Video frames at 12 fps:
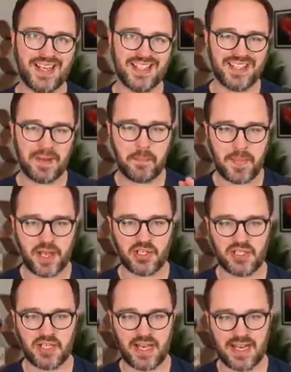to
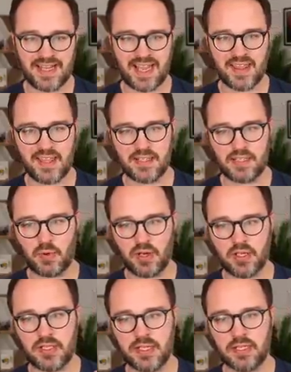budgeting and again this is one of
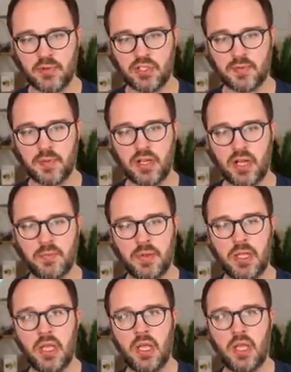those things which has become
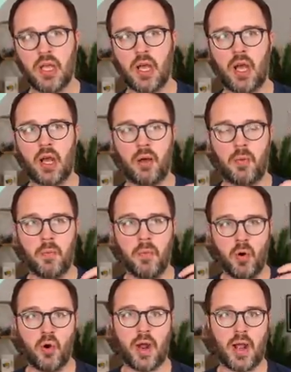uh,
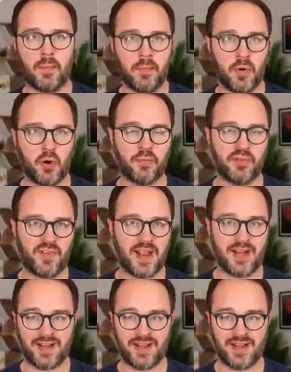more and more prevalent